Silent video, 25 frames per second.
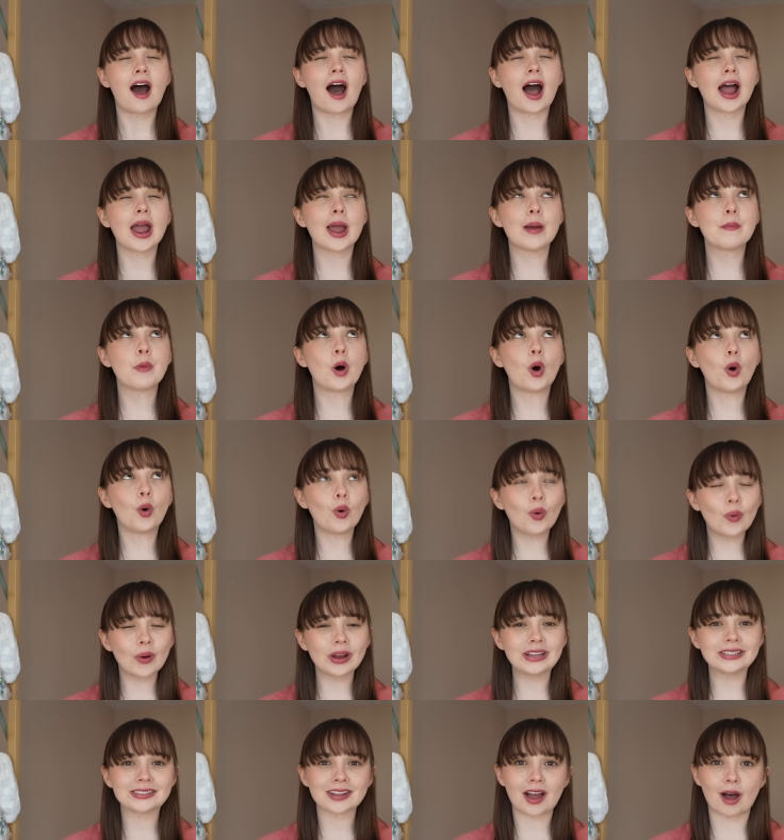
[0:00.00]
I am
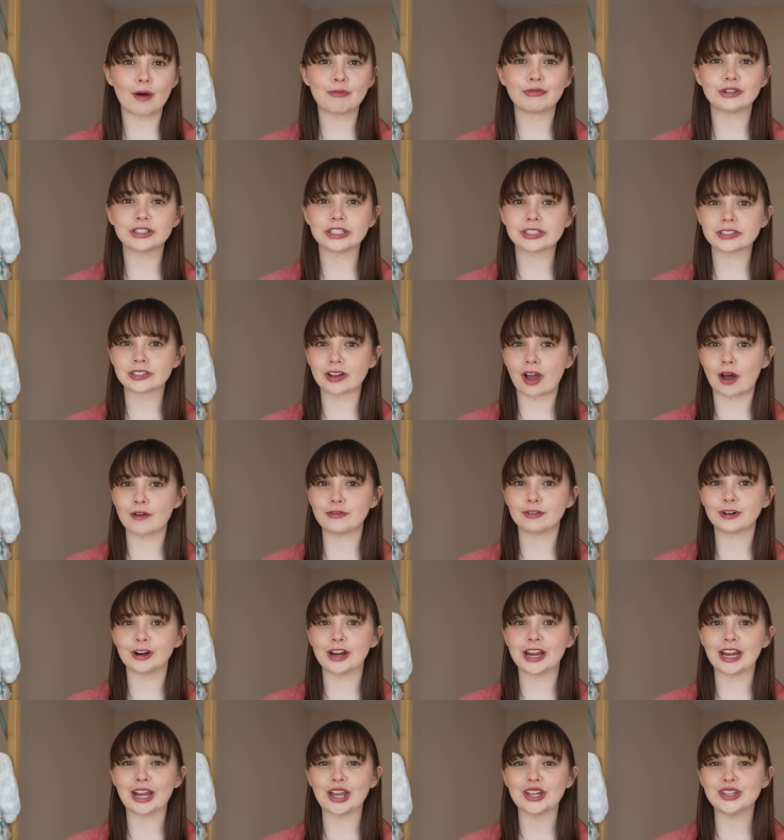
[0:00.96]
always up for
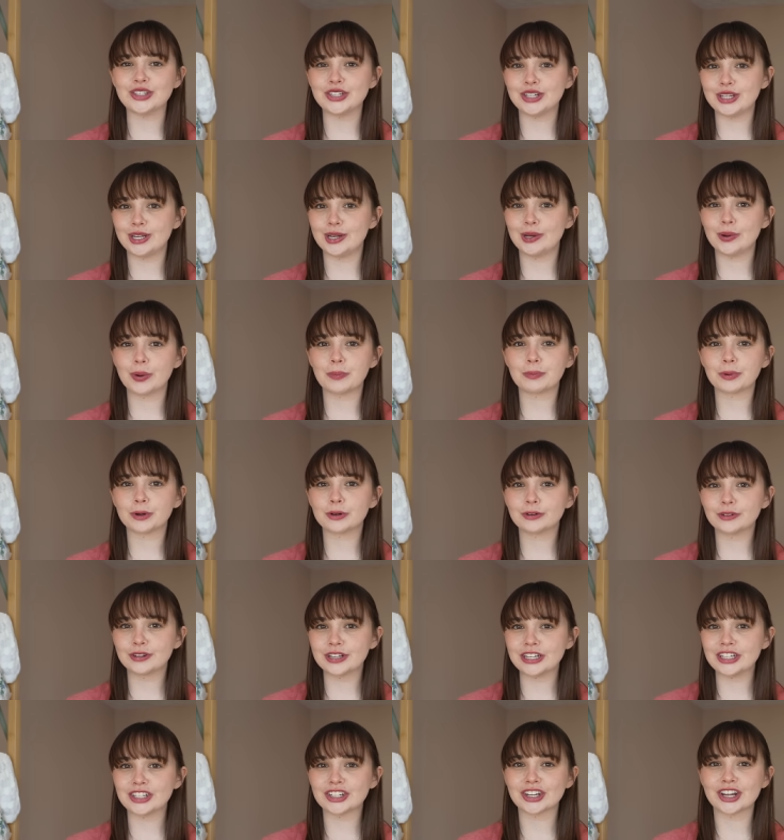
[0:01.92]
discovering new
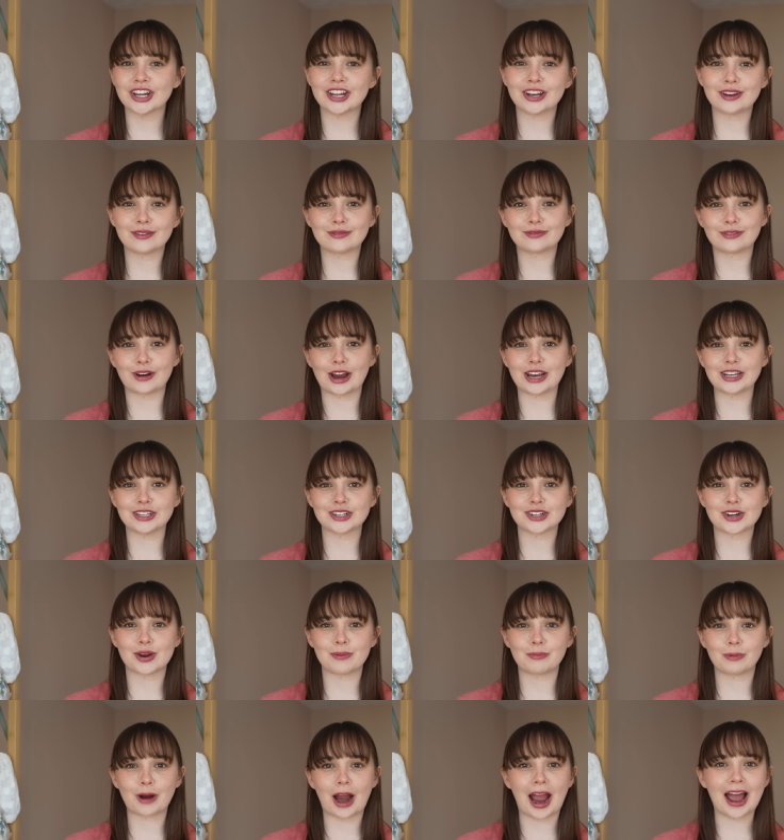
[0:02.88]
Parisian French
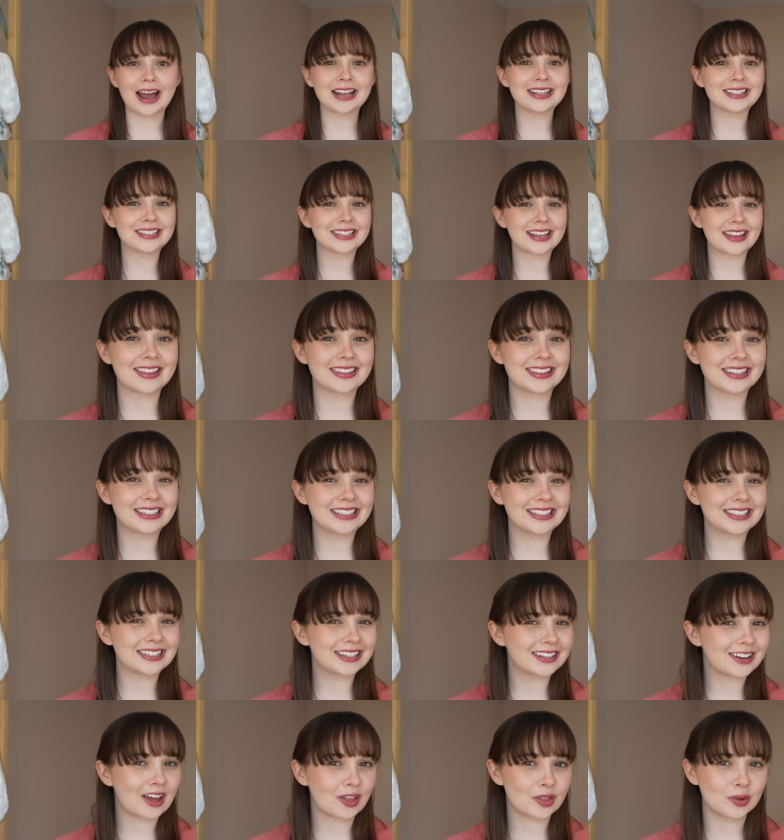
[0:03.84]
brands, and this
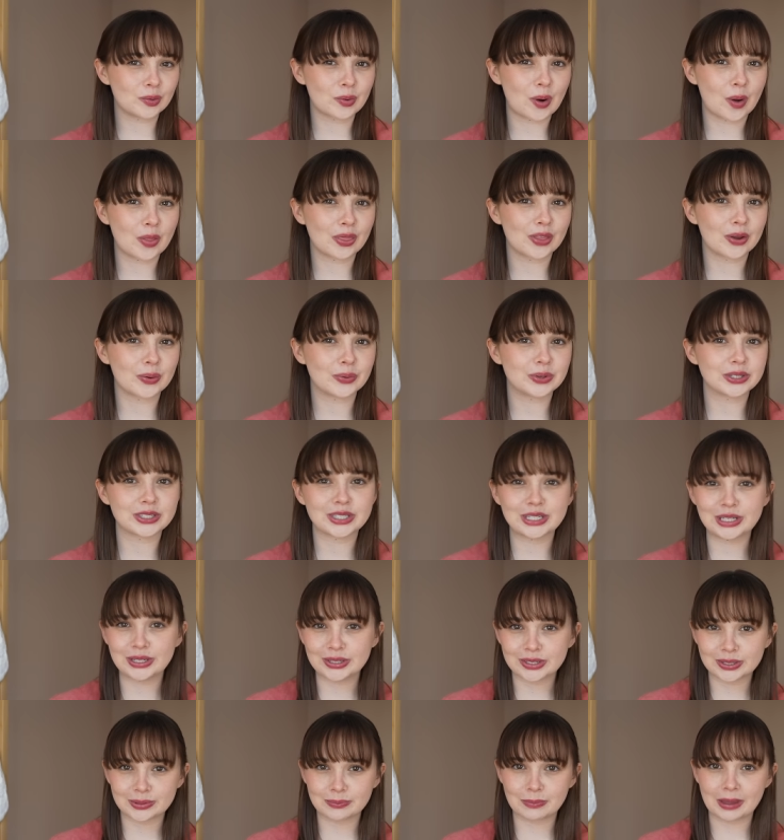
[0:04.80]
is another one that was
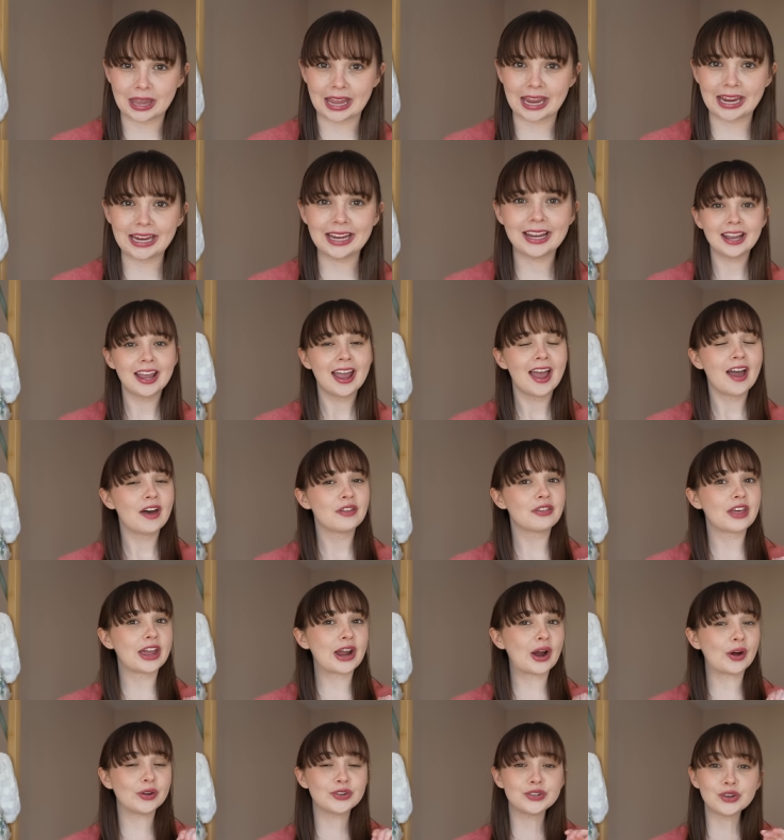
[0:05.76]
new to me.
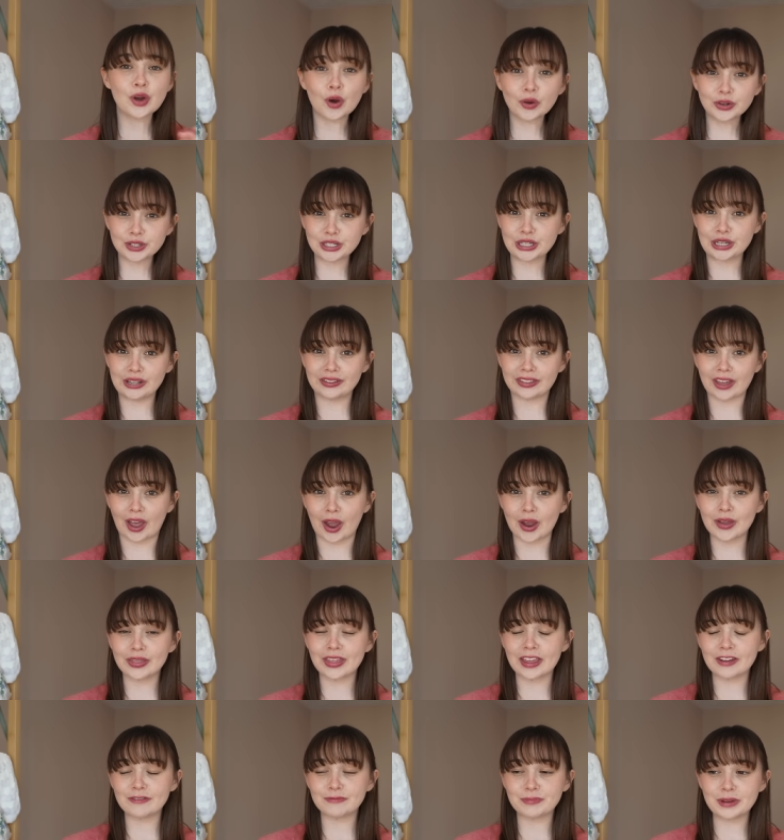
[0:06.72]
They are not not new though.
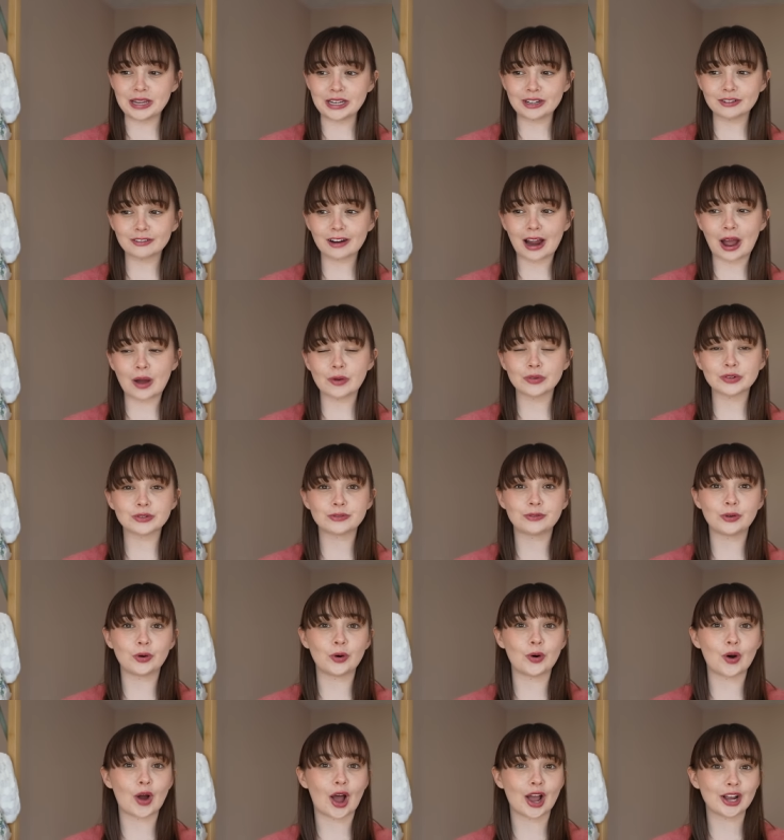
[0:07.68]
They've been around
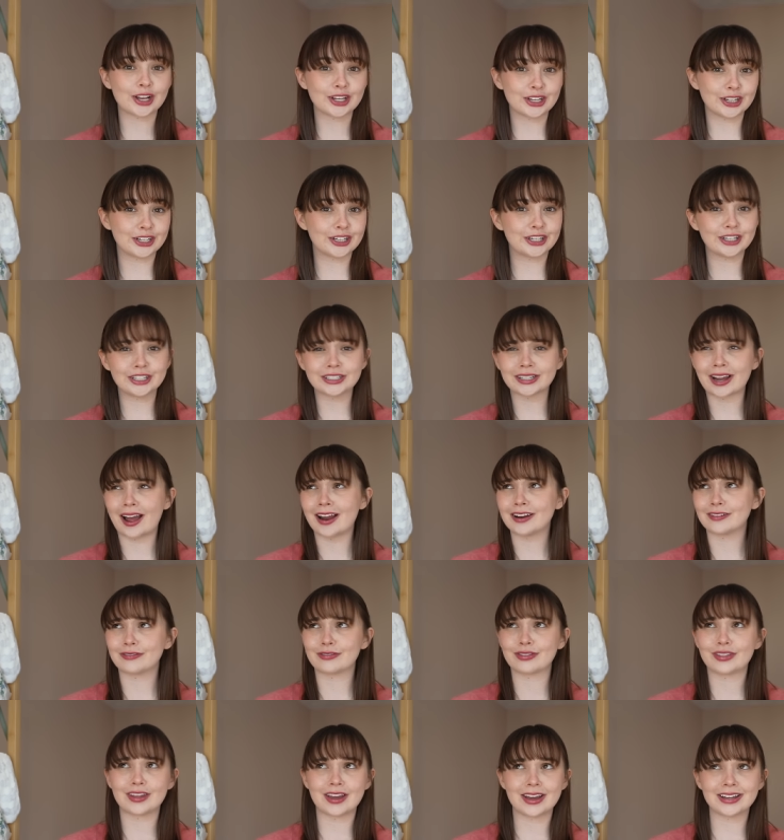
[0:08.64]
for a good kind
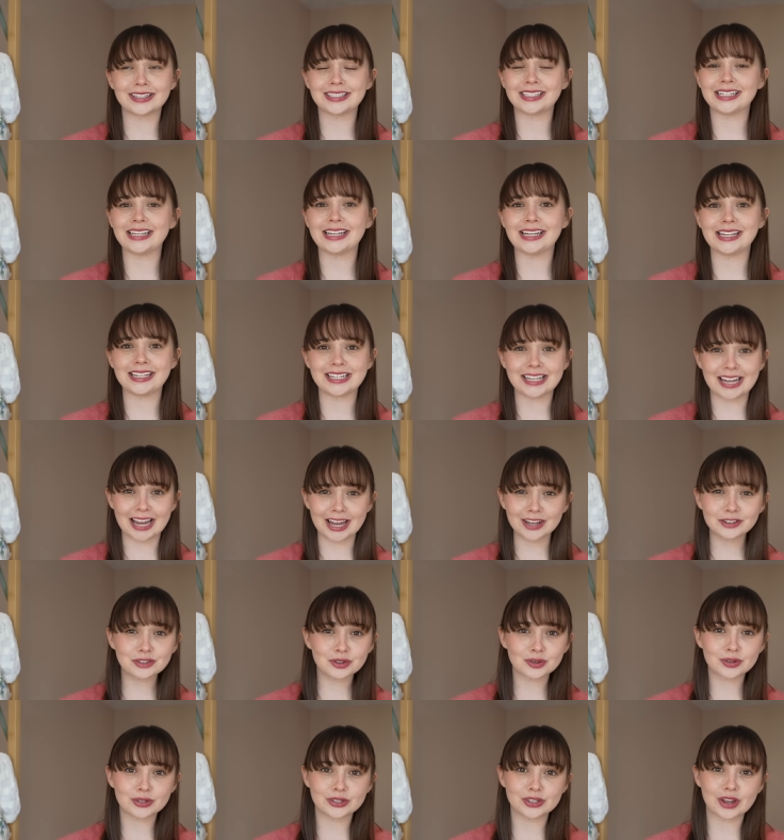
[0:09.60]
of 30
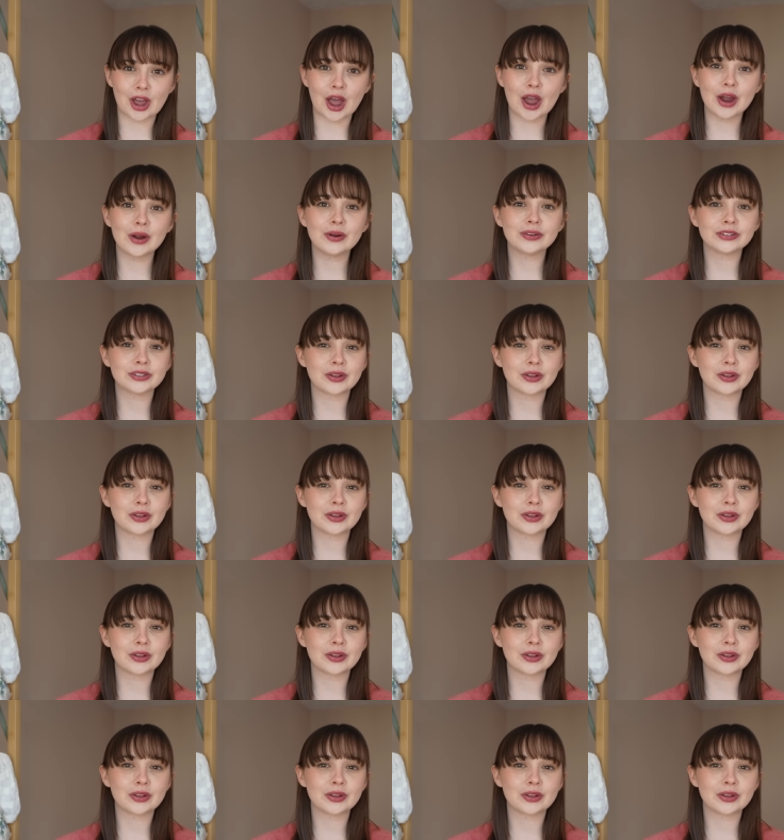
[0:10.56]
years or so.